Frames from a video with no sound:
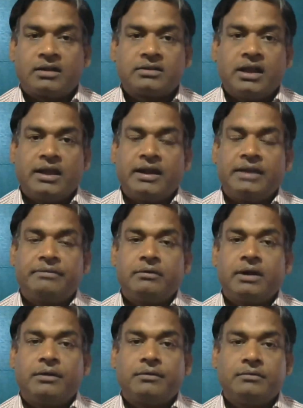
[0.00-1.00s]
And if you
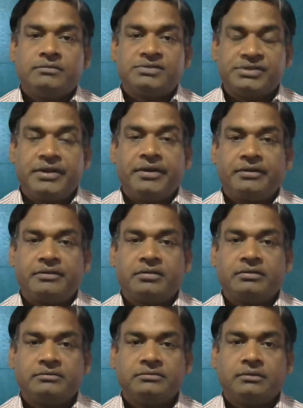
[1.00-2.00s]
want to send it
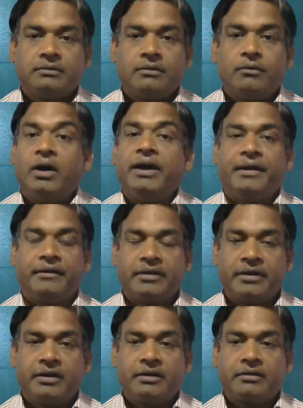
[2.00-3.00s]
via
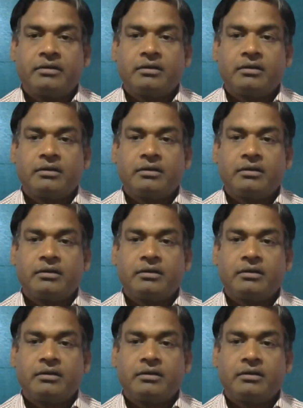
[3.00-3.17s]
internet,